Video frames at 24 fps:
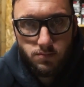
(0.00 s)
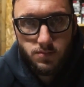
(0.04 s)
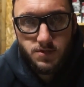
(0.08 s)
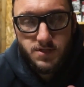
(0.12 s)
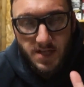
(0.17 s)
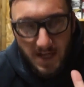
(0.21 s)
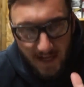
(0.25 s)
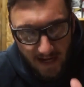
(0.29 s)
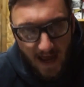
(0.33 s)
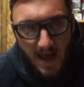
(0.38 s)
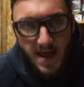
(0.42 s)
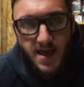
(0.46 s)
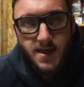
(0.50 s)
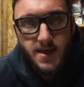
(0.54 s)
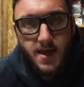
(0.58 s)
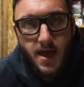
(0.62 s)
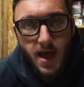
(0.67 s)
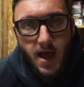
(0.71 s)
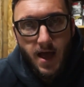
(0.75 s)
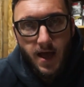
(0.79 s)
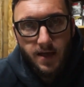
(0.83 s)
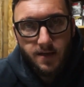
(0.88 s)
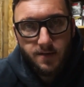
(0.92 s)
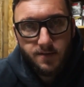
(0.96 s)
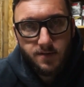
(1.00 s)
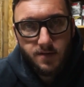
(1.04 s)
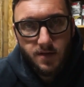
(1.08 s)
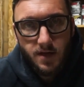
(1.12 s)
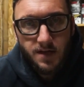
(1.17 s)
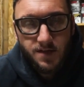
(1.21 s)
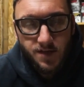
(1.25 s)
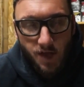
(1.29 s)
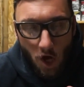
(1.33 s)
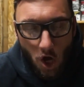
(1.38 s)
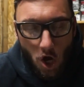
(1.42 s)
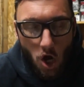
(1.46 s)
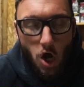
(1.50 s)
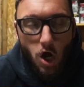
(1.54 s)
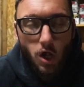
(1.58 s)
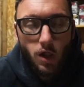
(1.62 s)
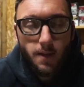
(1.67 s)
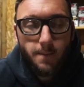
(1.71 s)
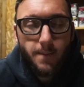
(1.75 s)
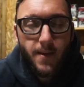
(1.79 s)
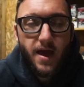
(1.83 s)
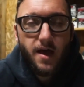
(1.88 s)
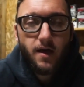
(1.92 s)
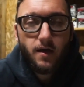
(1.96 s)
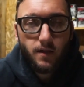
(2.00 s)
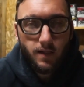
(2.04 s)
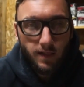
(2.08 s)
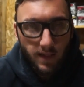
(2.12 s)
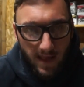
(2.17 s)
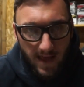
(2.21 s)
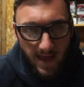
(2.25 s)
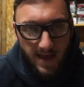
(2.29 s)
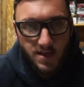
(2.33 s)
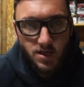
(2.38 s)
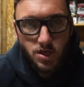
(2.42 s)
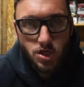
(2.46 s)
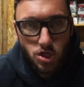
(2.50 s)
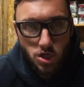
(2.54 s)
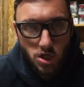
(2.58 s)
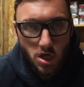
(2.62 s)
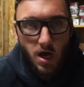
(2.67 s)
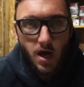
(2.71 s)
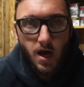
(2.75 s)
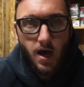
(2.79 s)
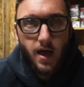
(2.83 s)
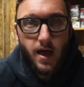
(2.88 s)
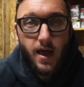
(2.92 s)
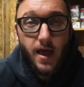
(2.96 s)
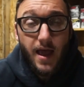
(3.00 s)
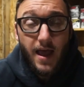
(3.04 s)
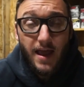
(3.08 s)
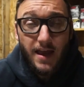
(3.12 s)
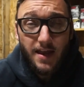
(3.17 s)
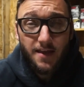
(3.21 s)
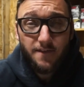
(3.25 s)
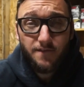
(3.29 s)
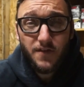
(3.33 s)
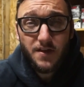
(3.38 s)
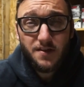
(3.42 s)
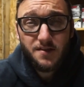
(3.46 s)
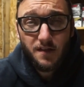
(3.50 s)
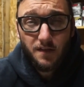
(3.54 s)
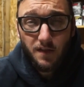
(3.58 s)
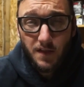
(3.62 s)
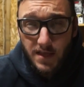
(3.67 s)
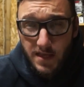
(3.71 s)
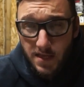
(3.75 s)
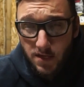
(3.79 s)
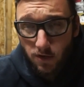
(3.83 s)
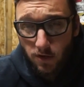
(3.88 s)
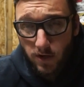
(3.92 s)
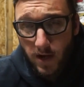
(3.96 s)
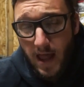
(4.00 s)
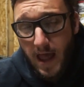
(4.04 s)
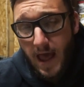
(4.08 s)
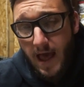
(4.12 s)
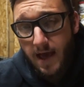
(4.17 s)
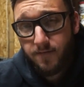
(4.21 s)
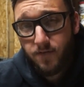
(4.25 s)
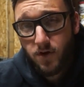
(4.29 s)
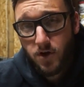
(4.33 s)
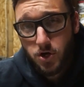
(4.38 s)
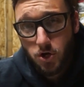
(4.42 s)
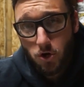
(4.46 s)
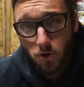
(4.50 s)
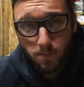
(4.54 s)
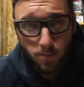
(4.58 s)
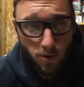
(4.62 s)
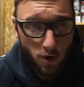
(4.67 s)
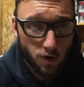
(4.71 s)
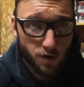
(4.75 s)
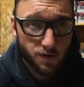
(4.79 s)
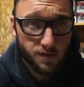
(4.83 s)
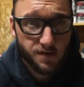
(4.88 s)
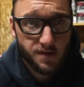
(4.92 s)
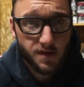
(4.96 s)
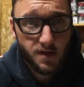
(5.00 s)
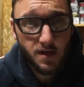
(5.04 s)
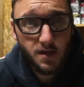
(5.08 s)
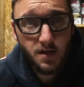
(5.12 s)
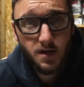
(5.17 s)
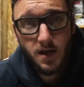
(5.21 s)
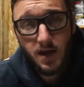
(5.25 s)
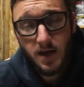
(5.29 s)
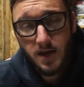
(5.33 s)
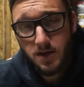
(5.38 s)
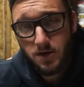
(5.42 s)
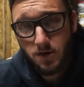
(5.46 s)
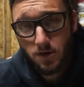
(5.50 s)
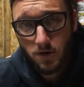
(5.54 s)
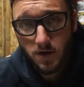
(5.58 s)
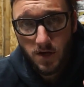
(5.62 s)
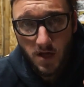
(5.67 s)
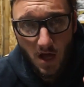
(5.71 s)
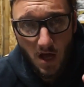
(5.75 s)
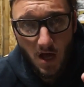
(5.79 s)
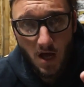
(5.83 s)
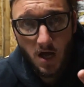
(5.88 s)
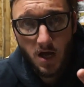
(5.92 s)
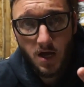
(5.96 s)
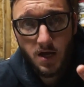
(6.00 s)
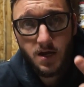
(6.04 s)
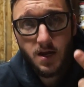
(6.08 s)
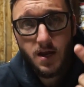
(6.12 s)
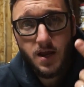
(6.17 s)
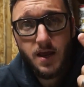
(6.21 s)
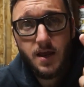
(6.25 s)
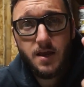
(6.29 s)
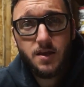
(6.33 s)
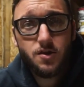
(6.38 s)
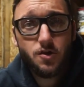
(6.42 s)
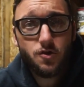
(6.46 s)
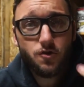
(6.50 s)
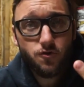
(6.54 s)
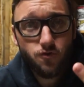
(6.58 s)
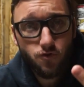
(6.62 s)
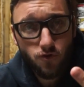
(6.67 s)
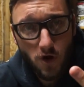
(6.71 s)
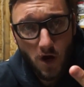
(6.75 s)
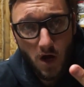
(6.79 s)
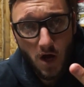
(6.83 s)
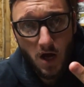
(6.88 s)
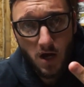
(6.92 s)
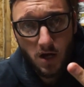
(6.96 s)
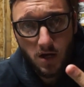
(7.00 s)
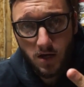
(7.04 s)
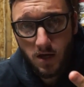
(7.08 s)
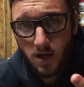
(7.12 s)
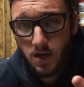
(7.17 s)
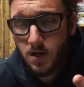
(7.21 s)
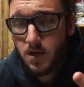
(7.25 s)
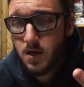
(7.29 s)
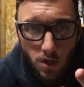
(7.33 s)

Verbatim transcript: today, guys, it's all about lead shot, and if it's illegal to have on your person, in your gun, in your truck.